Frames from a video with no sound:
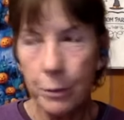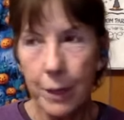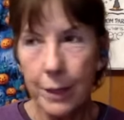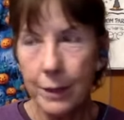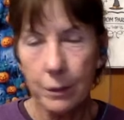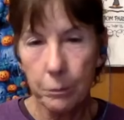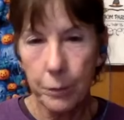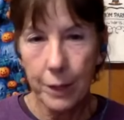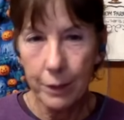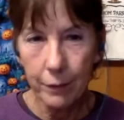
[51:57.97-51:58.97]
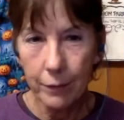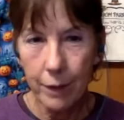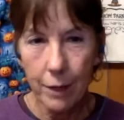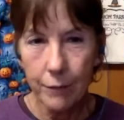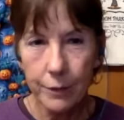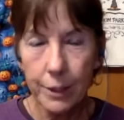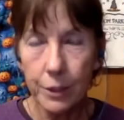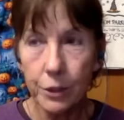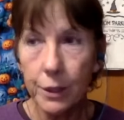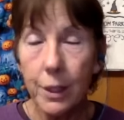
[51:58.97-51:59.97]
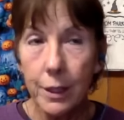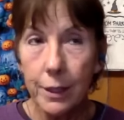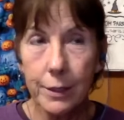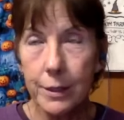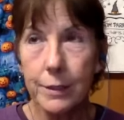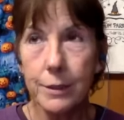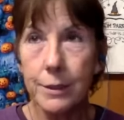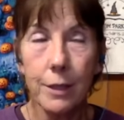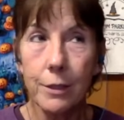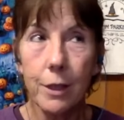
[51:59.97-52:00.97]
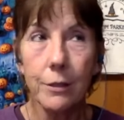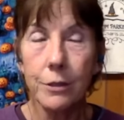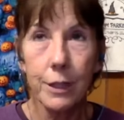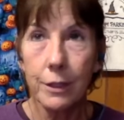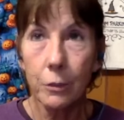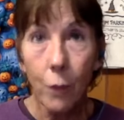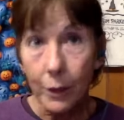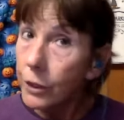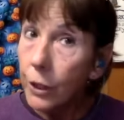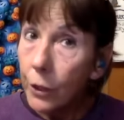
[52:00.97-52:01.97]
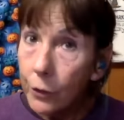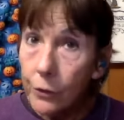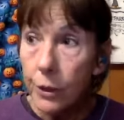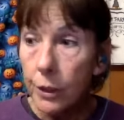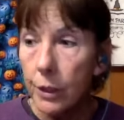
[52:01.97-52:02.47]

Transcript: but I didn't pay a lot of attention because as a Scientologist, I didn't watch the news.